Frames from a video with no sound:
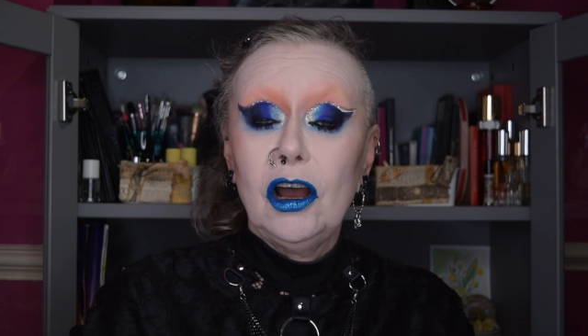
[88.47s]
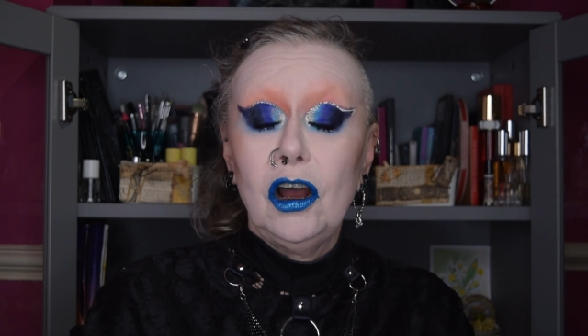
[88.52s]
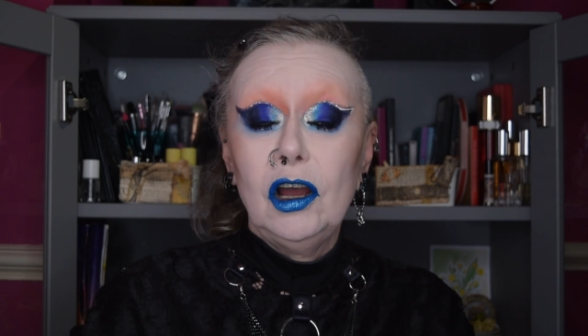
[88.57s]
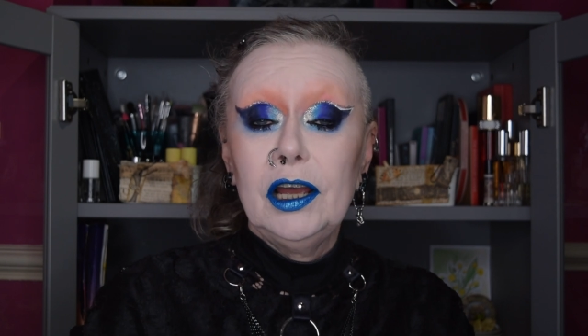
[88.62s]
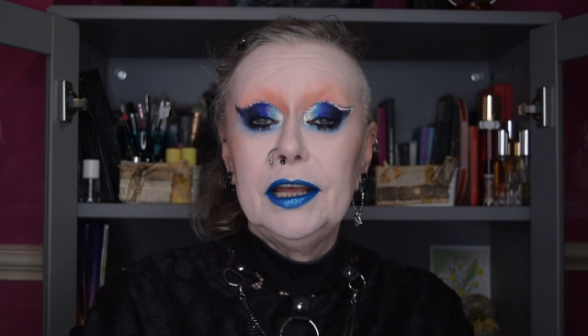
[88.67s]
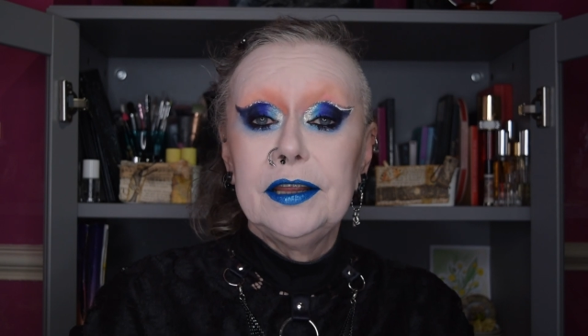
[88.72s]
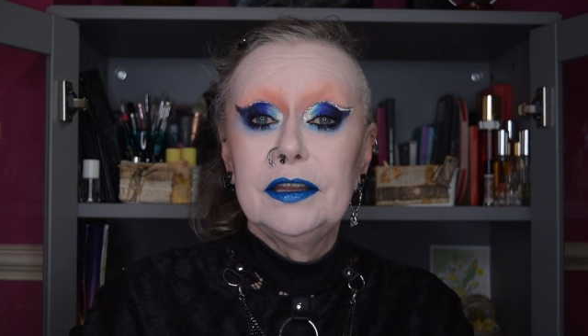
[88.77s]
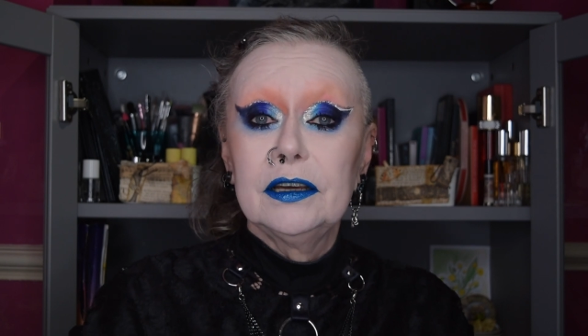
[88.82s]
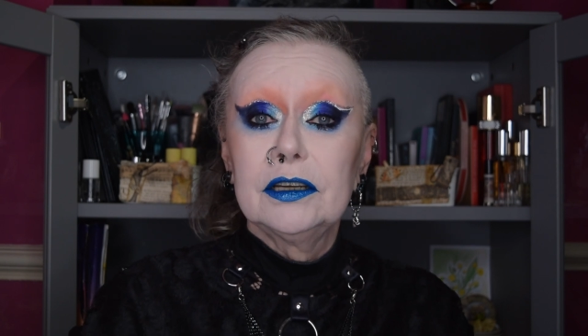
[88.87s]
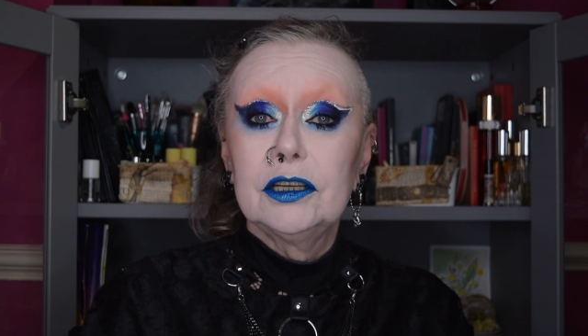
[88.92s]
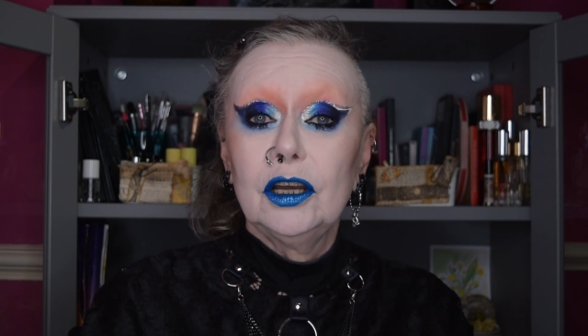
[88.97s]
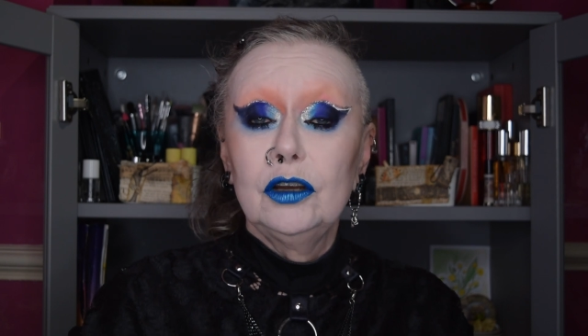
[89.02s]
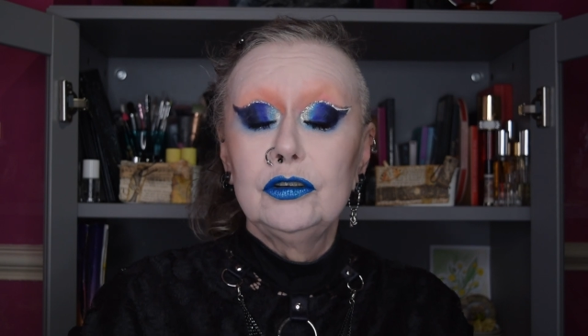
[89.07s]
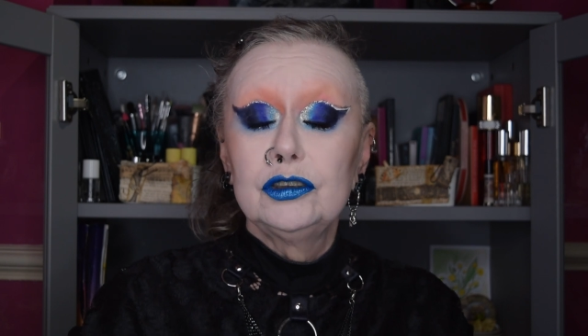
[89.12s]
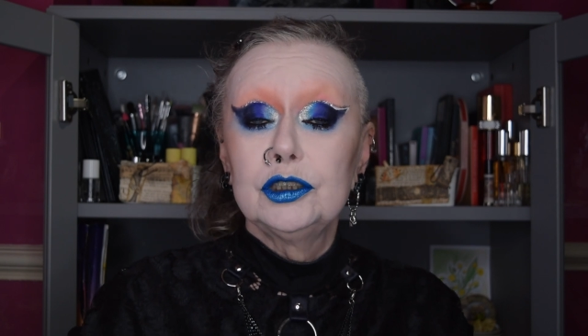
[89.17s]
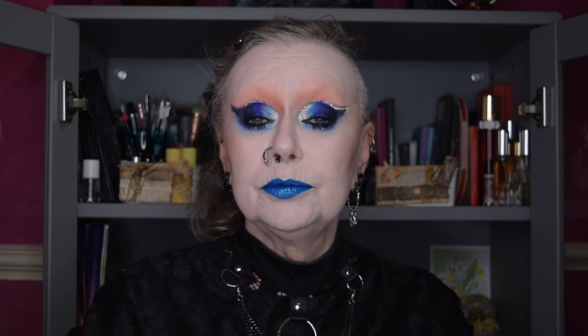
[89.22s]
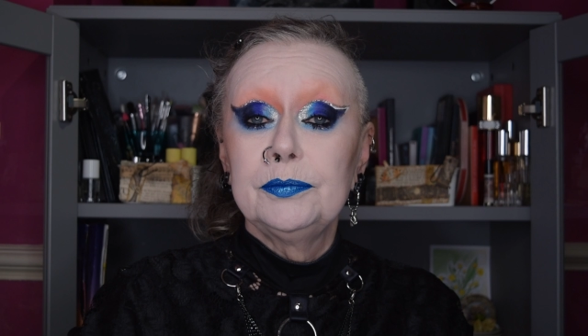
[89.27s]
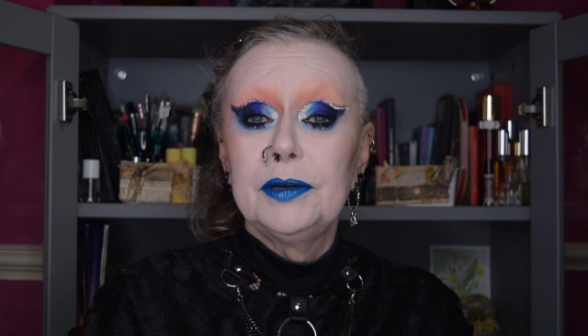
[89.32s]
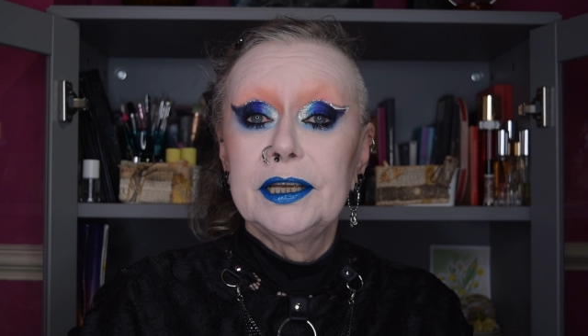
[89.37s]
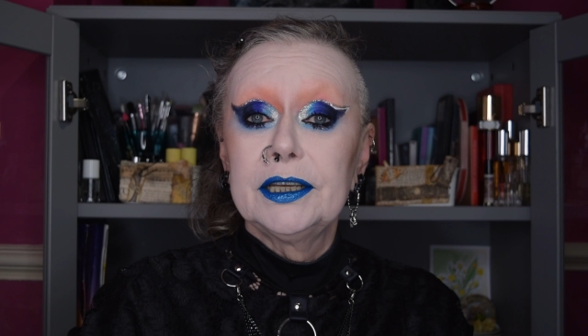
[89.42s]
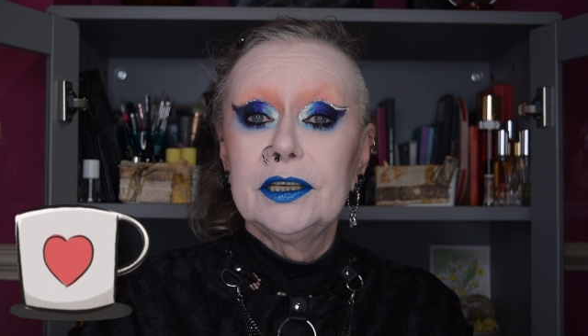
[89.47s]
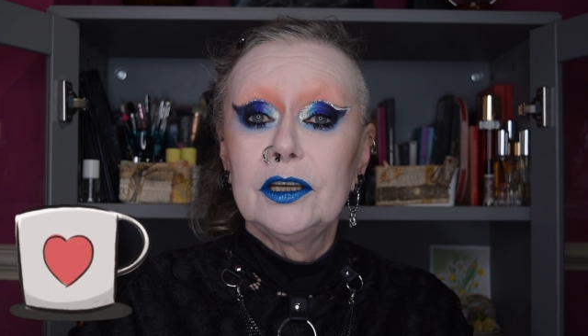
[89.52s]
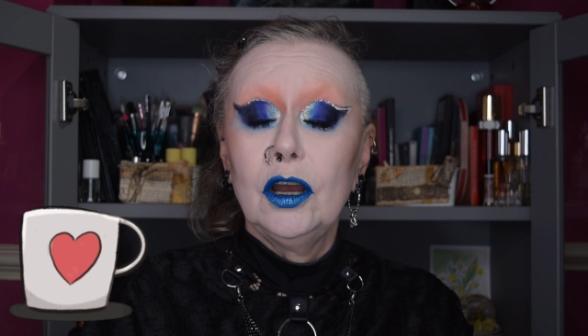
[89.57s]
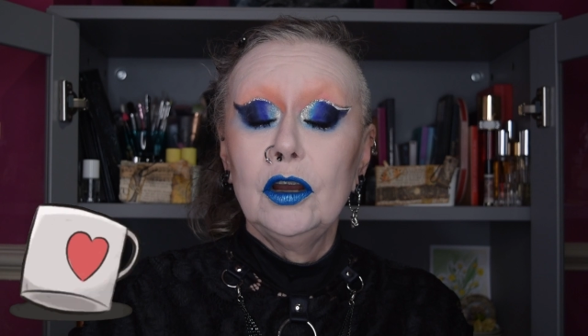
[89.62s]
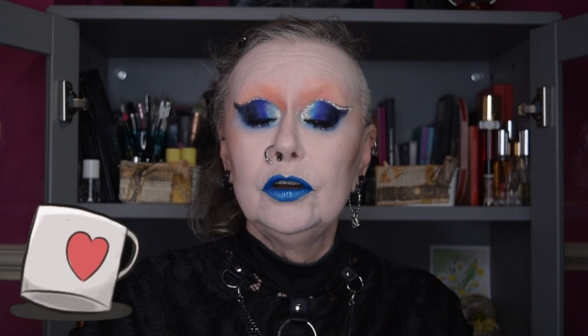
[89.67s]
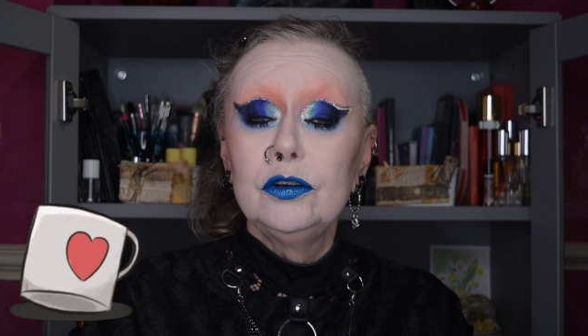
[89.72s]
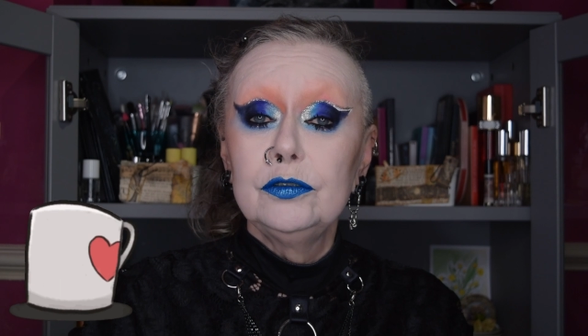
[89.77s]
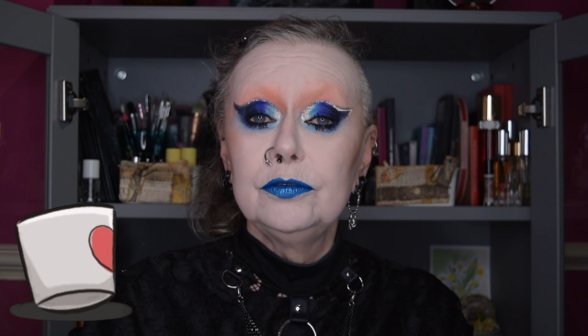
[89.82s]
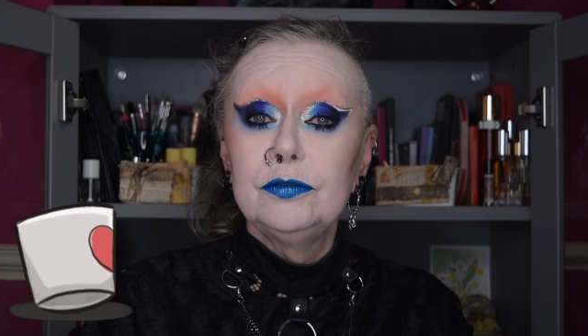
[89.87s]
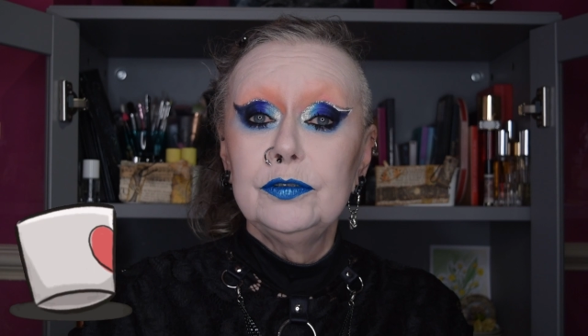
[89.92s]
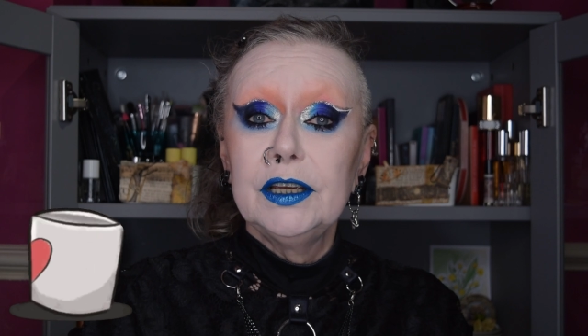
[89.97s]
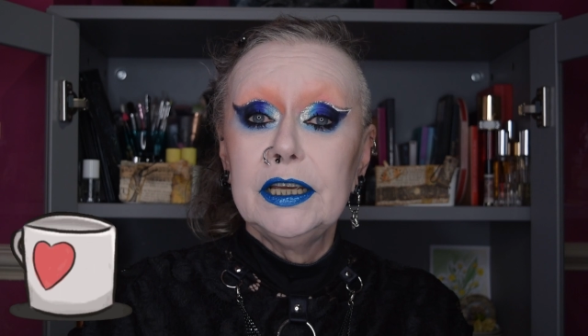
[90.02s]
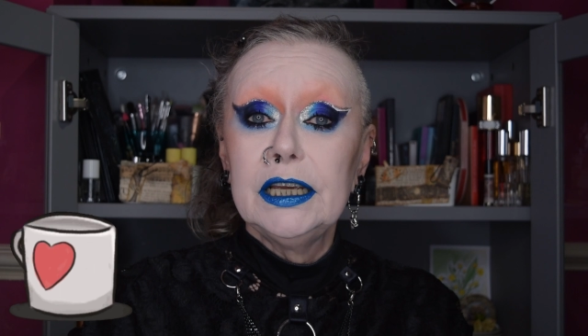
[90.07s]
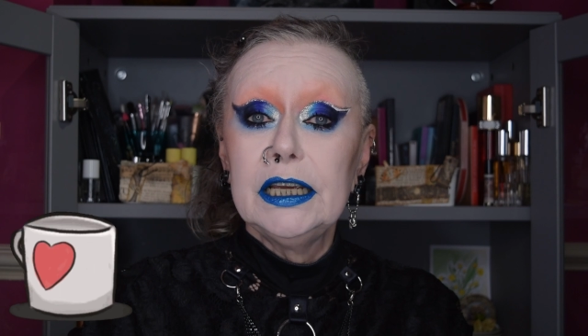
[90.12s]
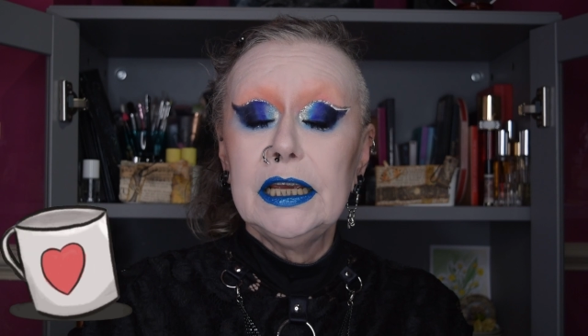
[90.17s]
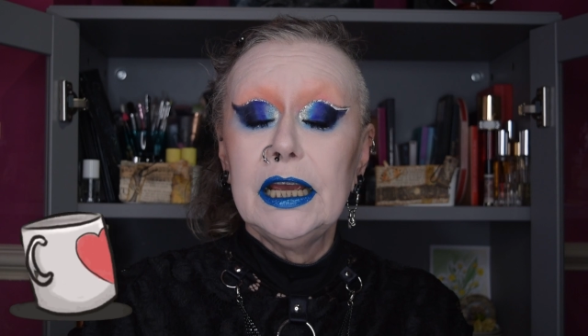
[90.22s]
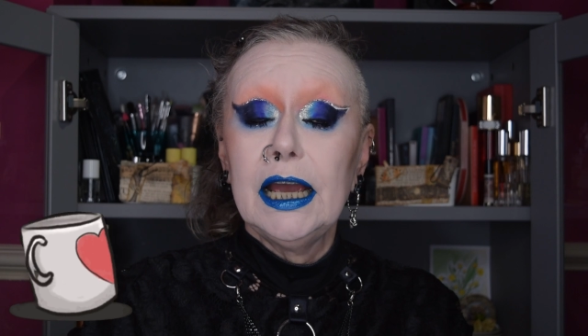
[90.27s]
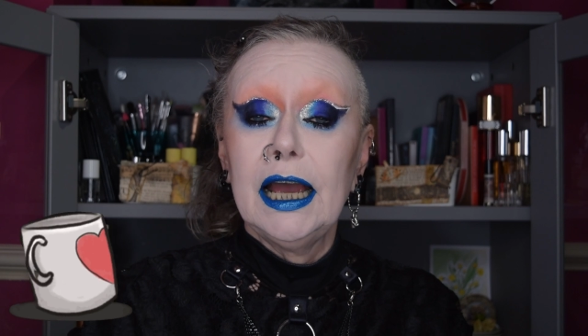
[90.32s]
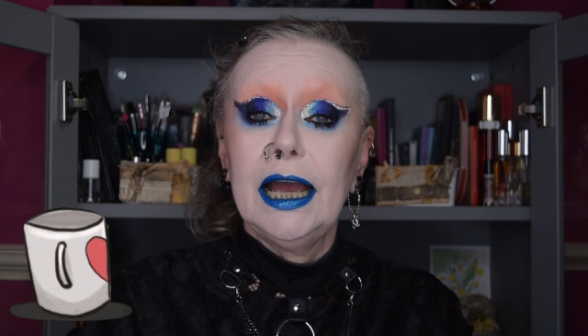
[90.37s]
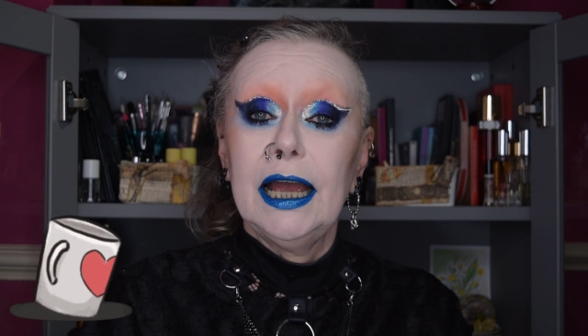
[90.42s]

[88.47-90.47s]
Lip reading: either go to my Ko-fi